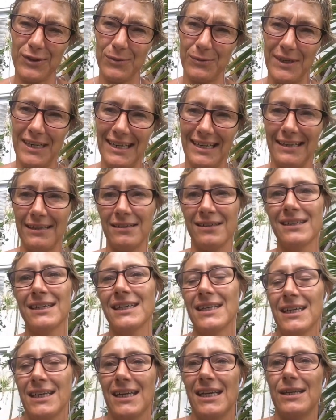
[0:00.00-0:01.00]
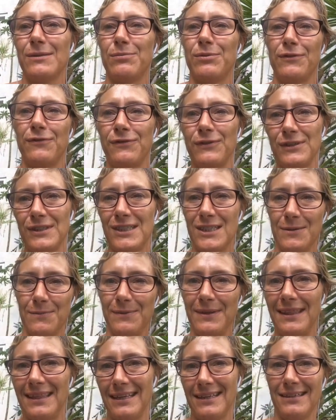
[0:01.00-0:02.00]
winning. It prefers to be
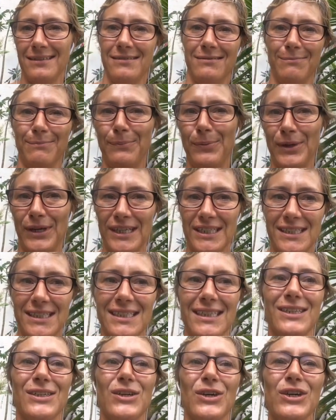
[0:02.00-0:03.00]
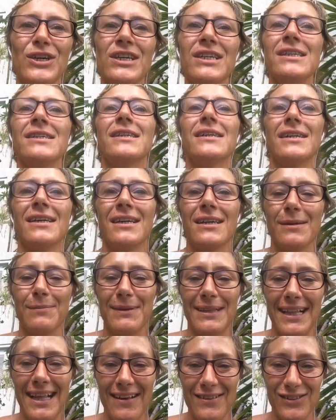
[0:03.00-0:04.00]
the boss, you know.
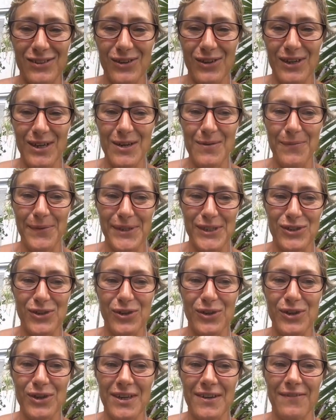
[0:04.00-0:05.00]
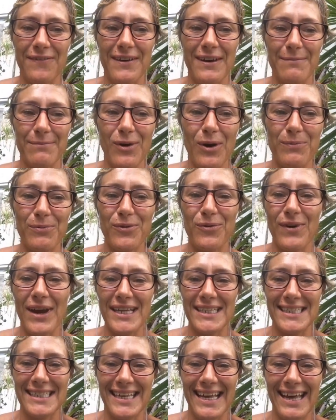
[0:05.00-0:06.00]
But life's not going to be so good if I'm
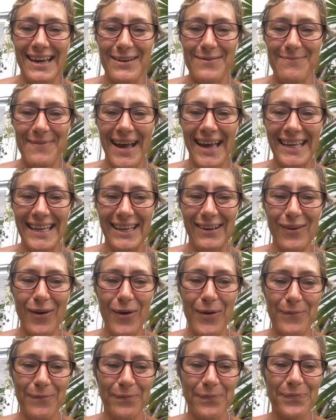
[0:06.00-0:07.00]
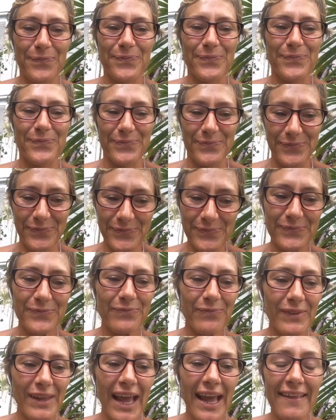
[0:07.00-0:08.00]
operating out of my ego.
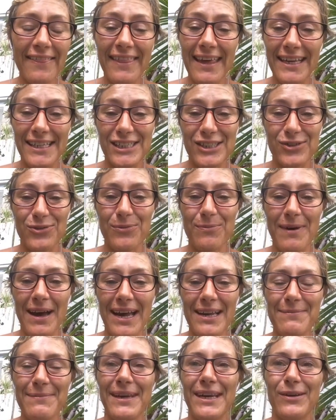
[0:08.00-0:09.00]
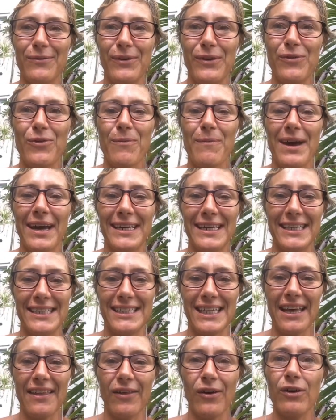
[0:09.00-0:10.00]
And they just remind me, and we remind each
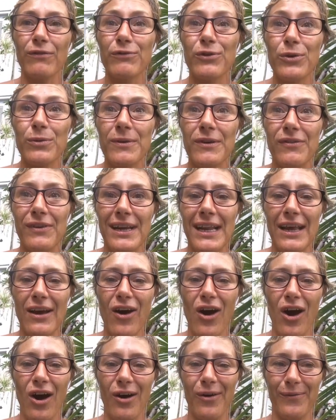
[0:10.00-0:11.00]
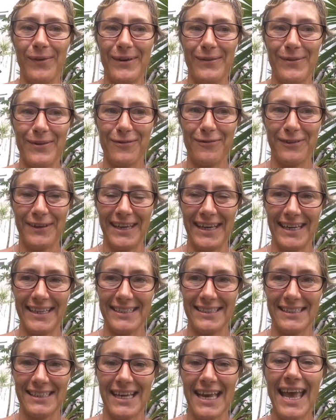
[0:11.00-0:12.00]
other of who we really are when we forget.
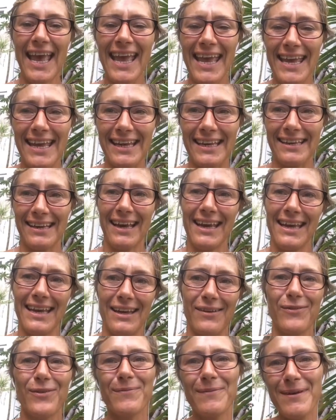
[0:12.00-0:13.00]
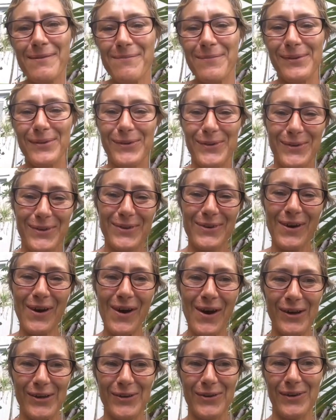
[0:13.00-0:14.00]
Hey, remember who you
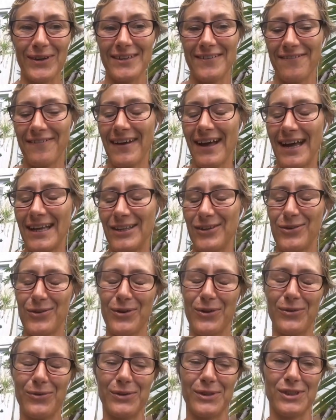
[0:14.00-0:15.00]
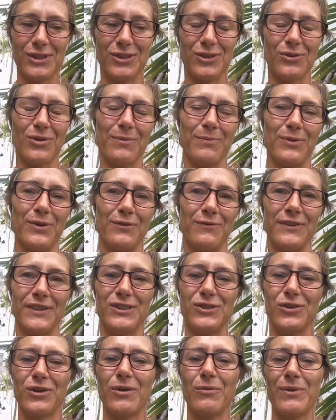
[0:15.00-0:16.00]
are. You are divine, you are gorgeous, you are perfect,
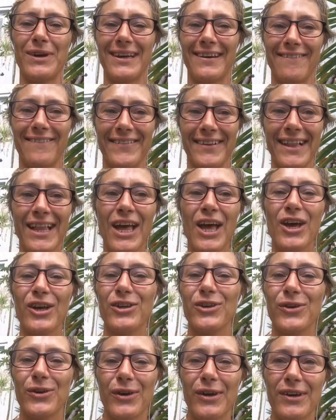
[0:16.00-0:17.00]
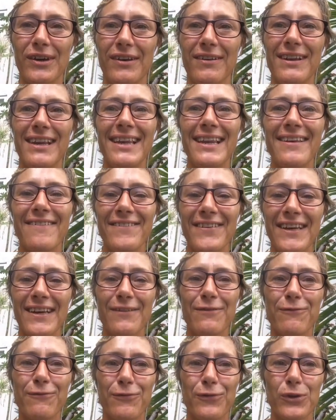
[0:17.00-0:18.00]
you are wonderful. You are a living,
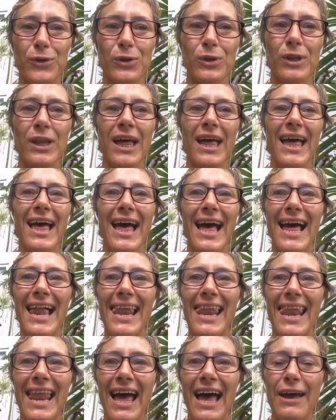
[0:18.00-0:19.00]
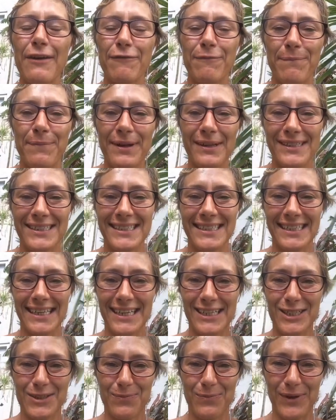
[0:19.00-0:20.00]
full, alive, pulsing
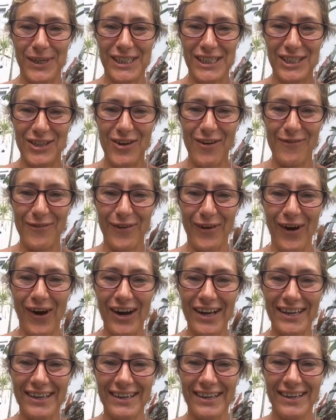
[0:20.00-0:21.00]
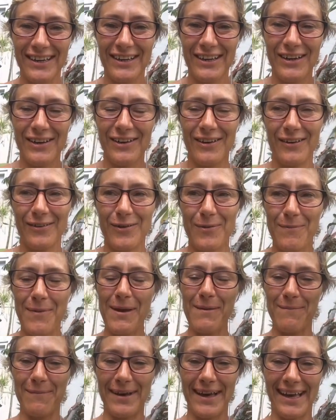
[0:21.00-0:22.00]
expression of God.
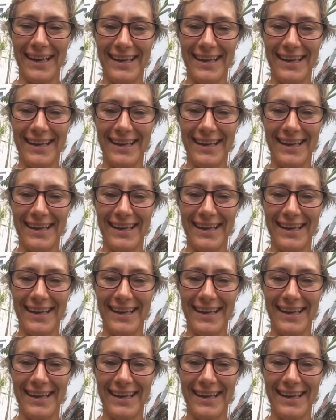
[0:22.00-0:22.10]
Remember.